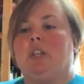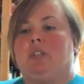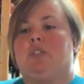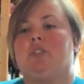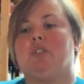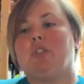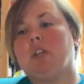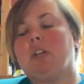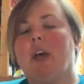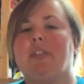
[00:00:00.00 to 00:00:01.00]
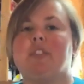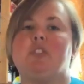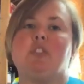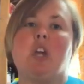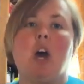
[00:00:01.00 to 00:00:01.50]
stir it on the
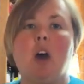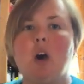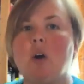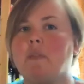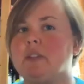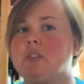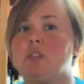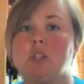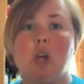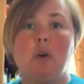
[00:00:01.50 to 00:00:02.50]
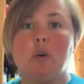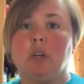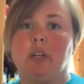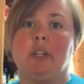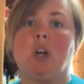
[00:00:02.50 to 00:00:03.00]
stove and slow
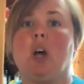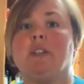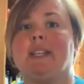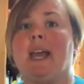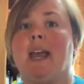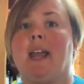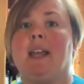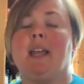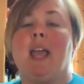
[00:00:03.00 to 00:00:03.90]
cook it all day.